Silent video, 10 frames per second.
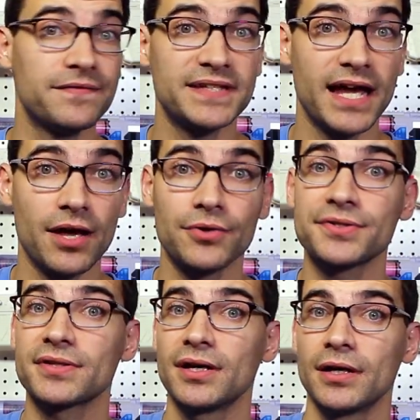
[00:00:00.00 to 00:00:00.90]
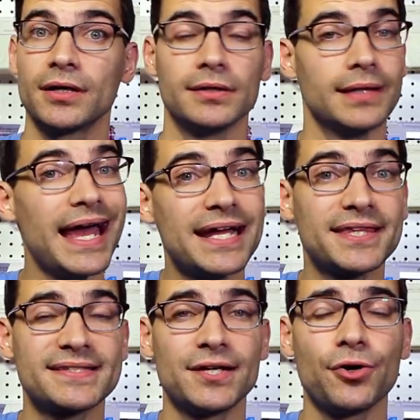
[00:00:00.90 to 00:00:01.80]
FDLs like
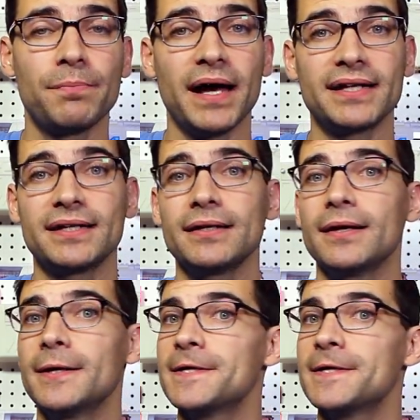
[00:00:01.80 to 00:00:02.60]
the single button,